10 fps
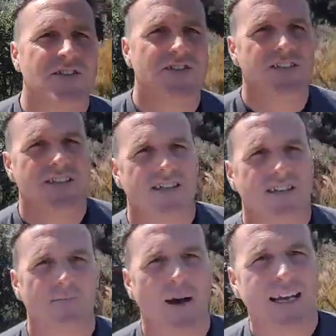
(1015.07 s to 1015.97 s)
It's just
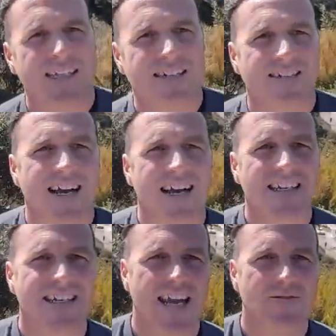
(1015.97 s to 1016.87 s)
amazing. It's hard
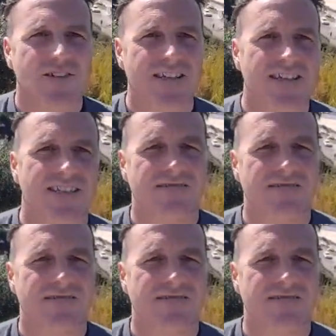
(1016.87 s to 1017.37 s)
to capture this,